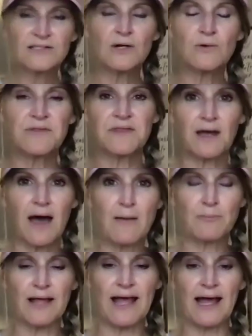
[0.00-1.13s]
also with the
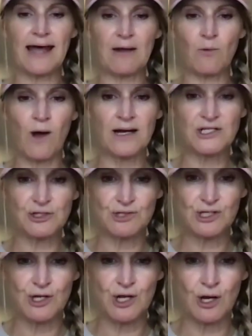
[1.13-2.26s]
comp plan, I wanted you
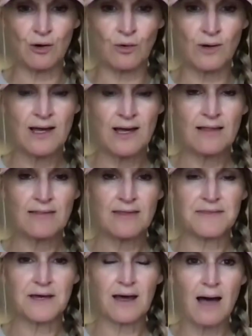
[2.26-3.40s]
to know that
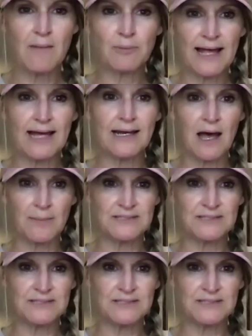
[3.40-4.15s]
the comp plan